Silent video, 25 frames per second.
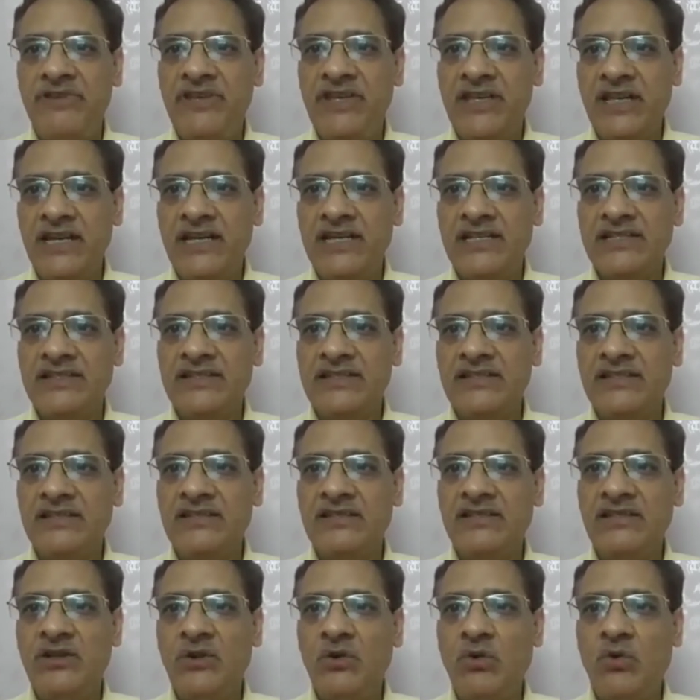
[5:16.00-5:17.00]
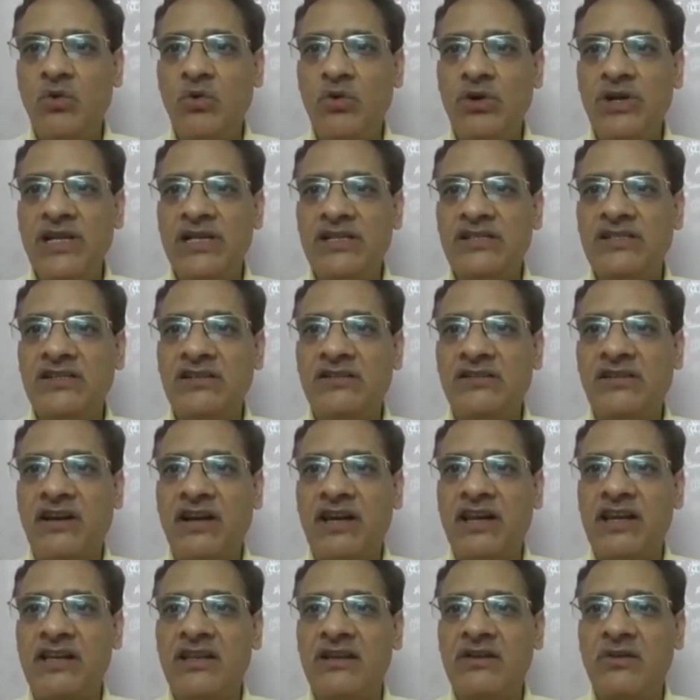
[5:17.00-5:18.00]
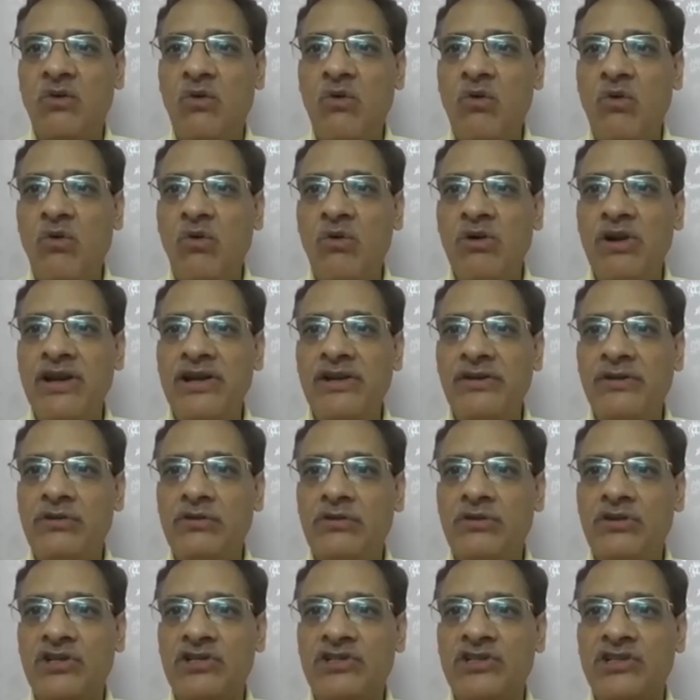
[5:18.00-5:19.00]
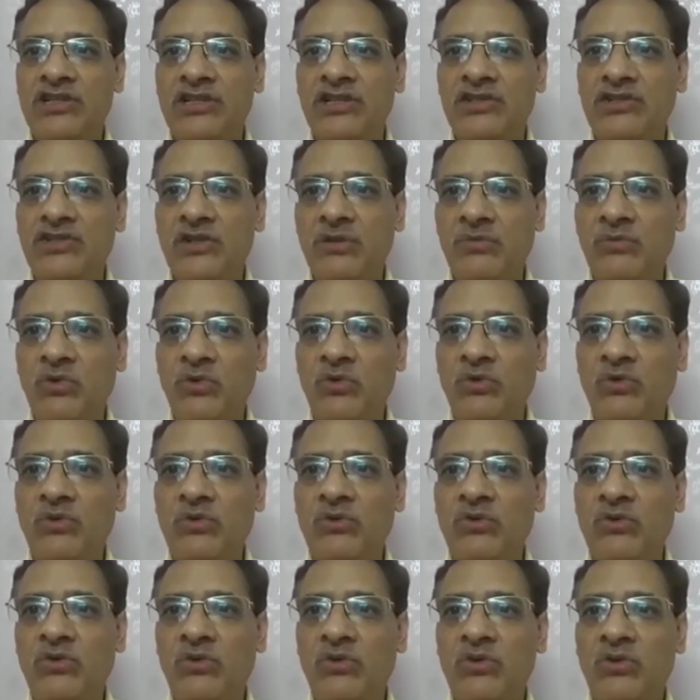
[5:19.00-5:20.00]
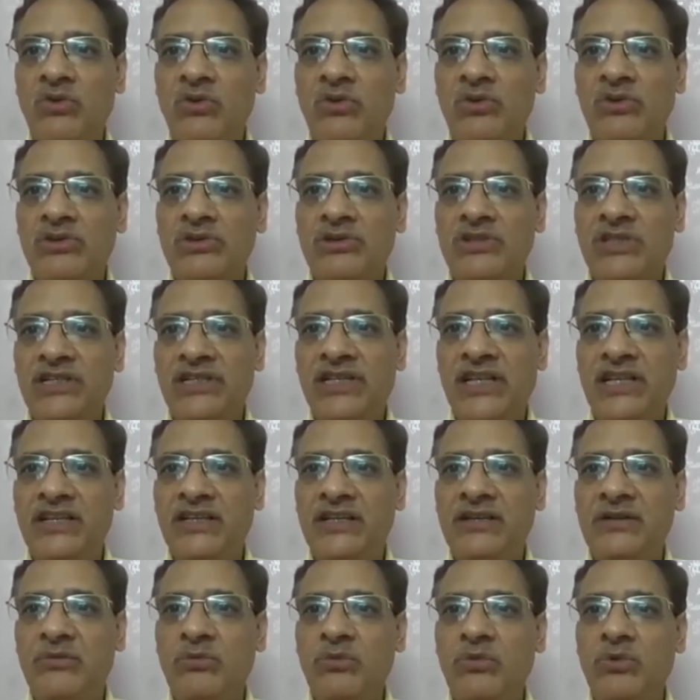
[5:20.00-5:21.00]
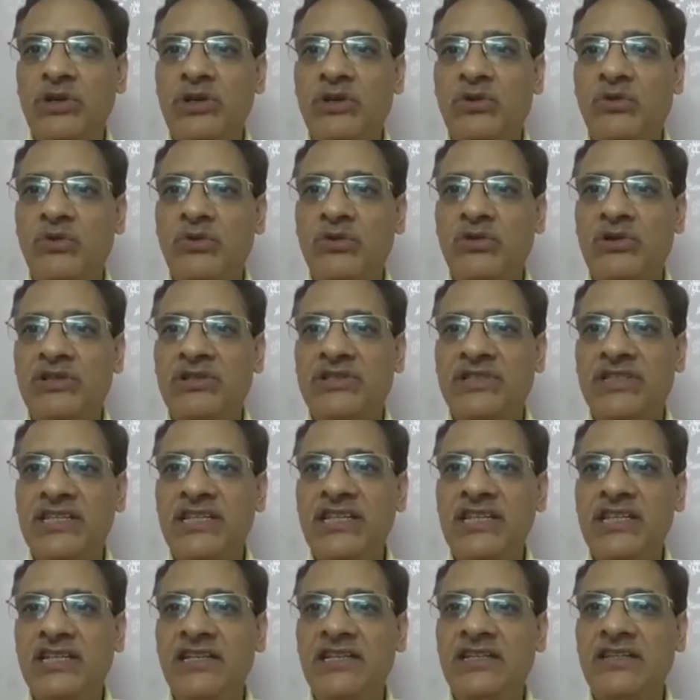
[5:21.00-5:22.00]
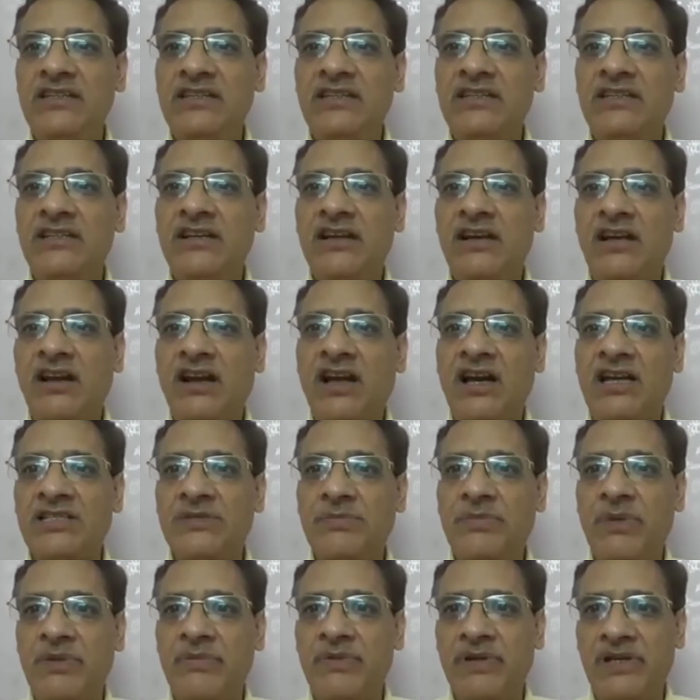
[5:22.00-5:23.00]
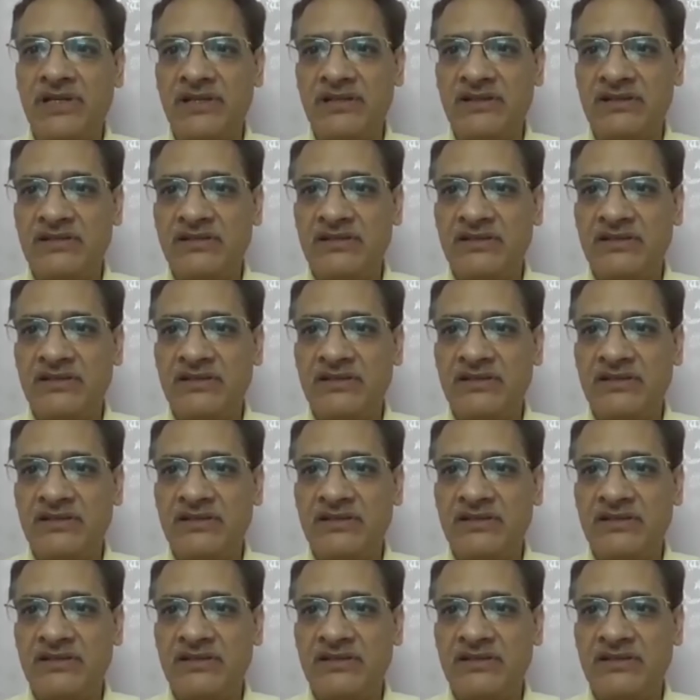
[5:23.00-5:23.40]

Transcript: whereas the oldest tree old introduction in Jammu city we could see in Raj Bhavan